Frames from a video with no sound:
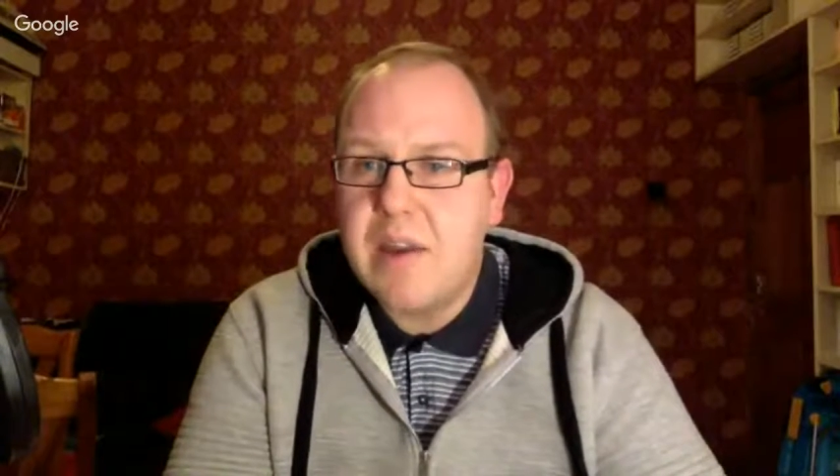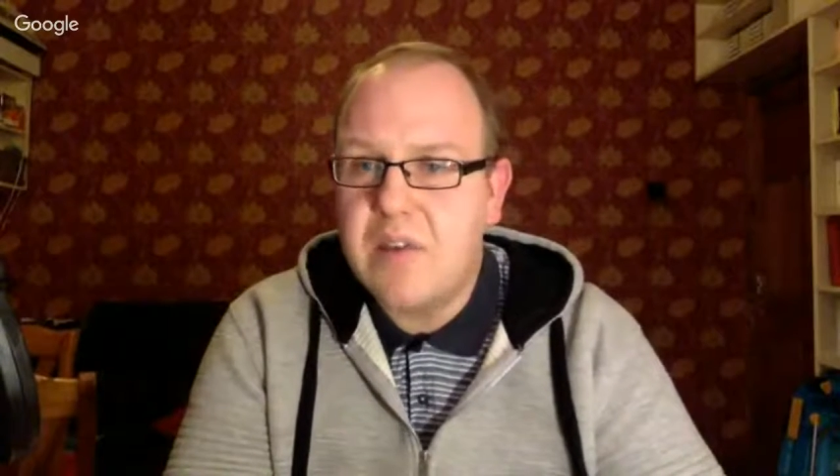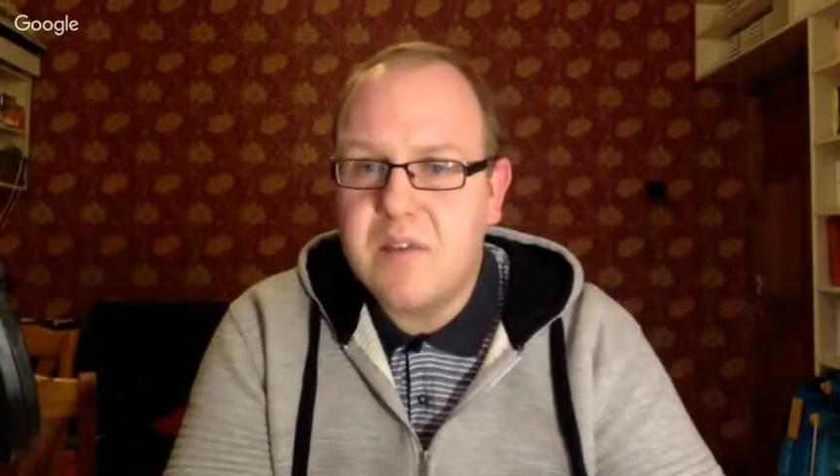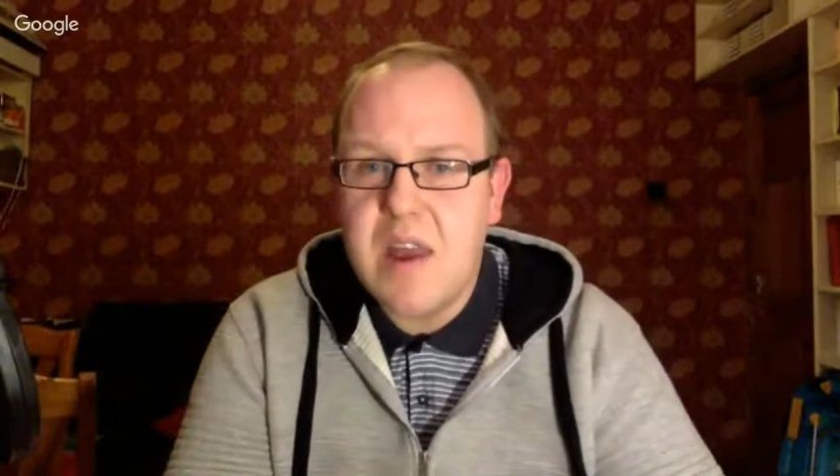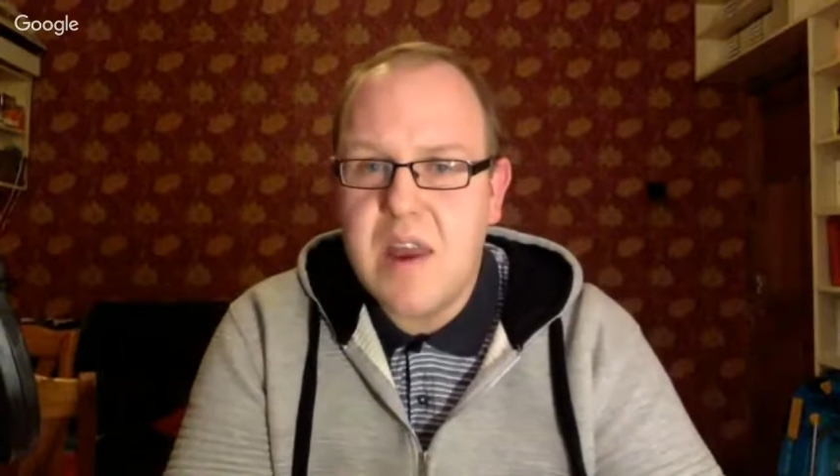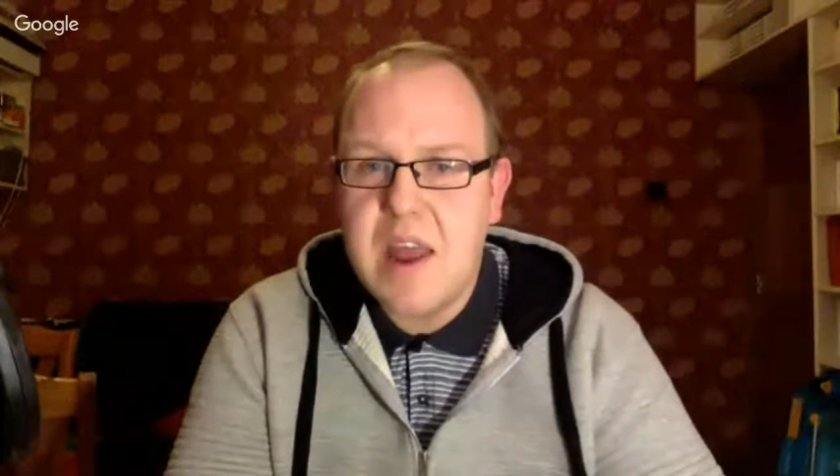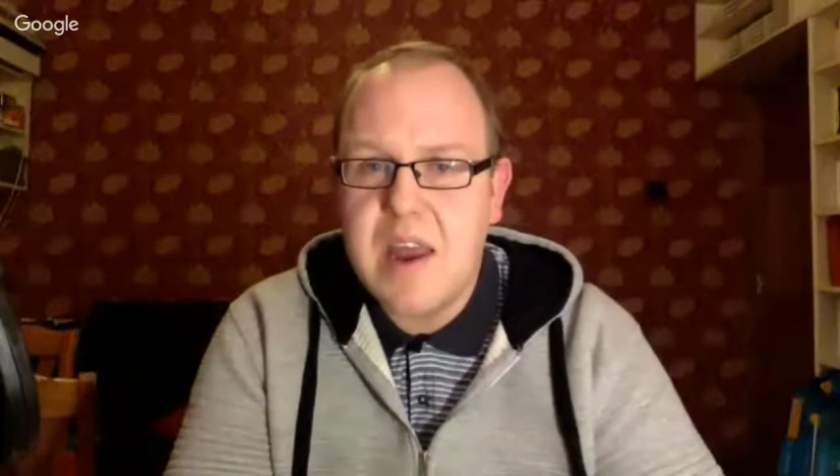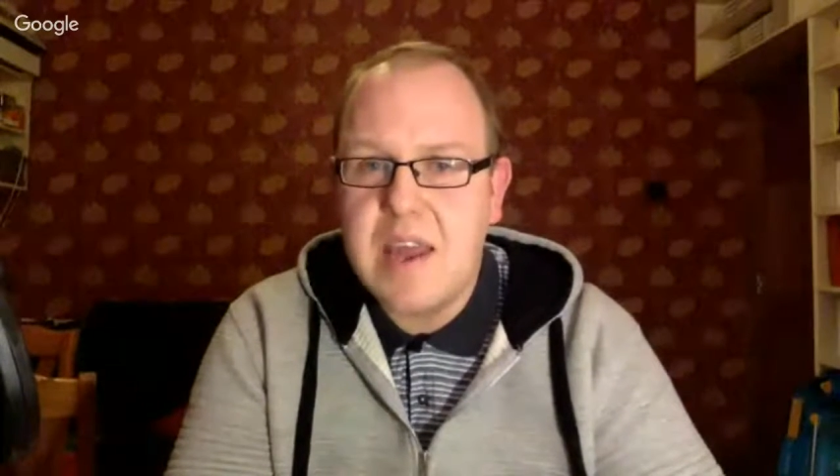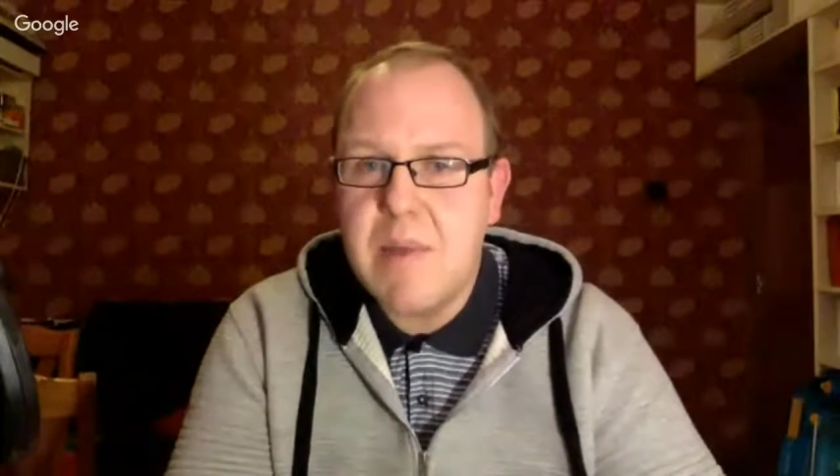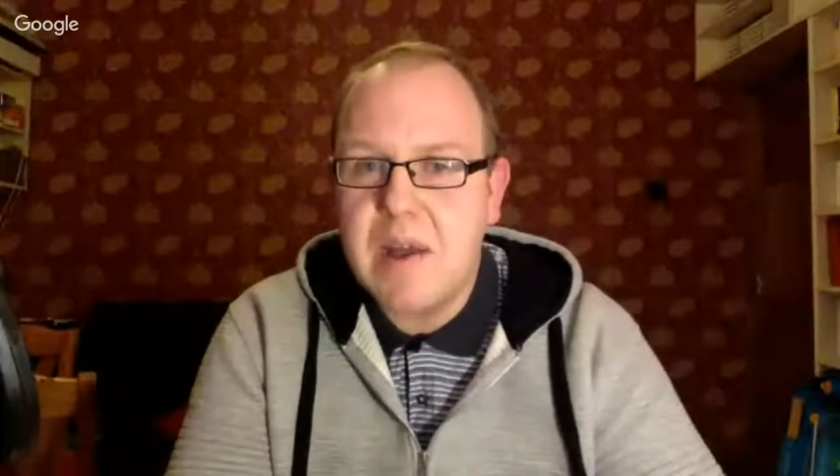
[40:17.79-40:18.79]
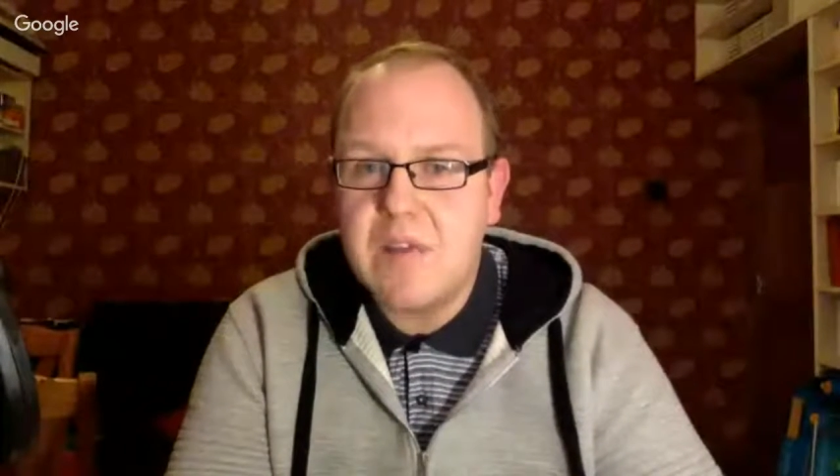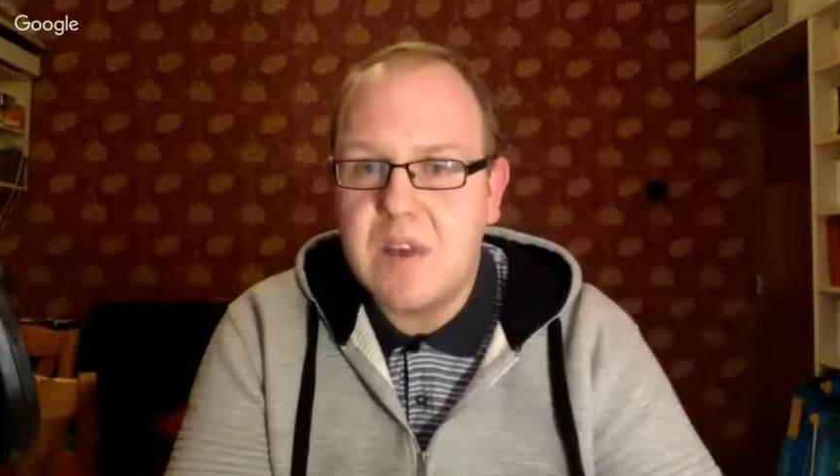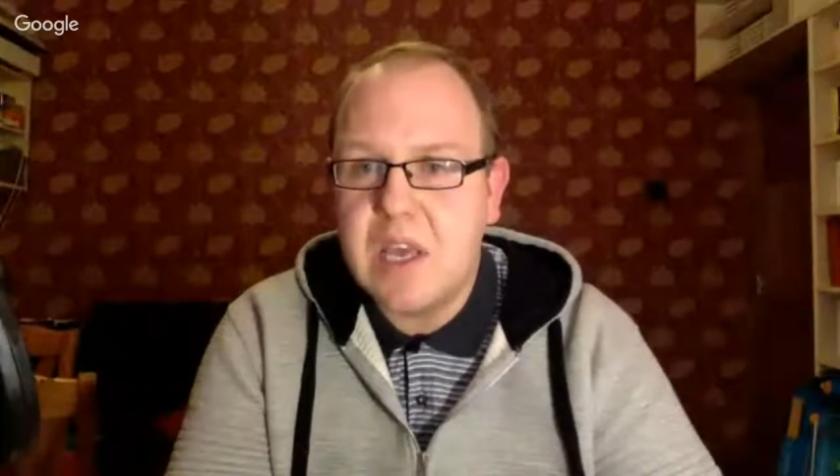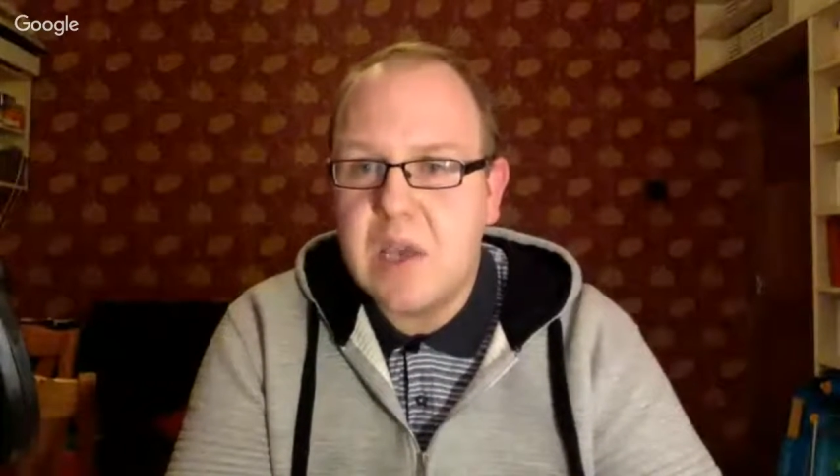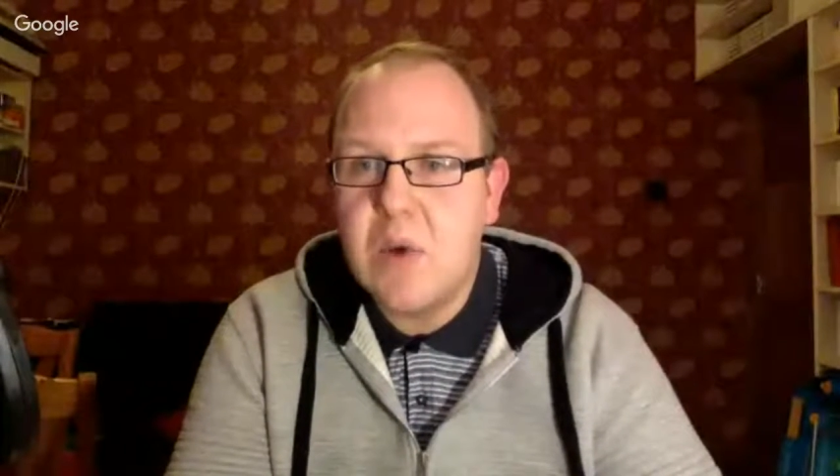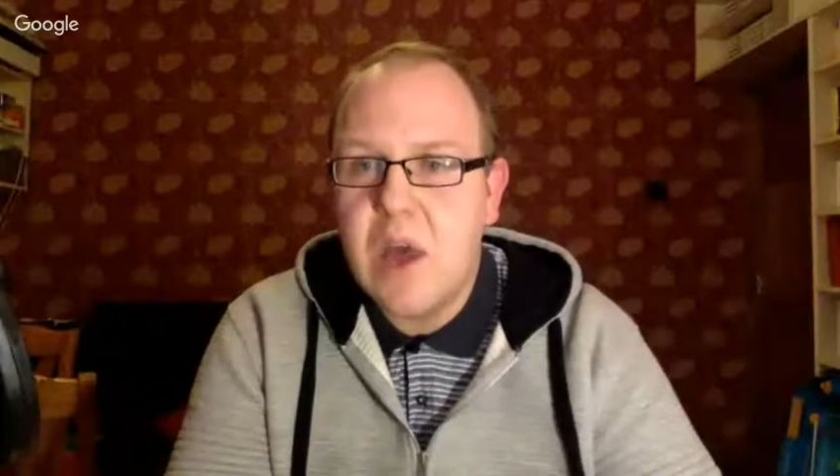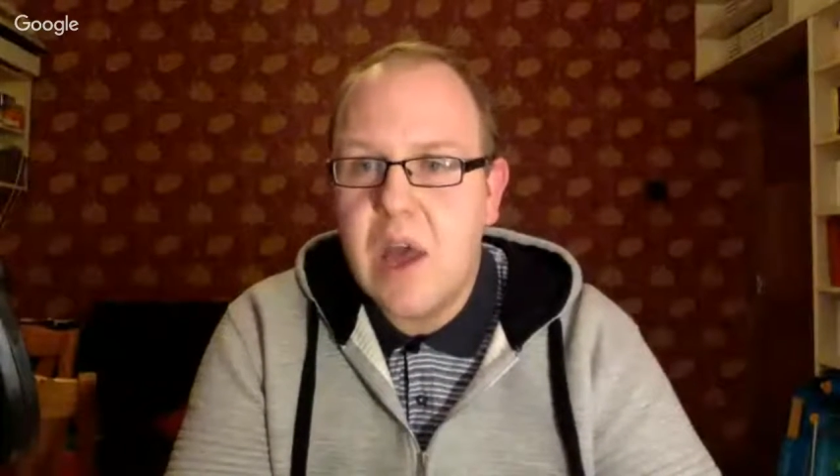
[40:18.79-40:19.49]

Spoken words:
I'll send it in an email to you,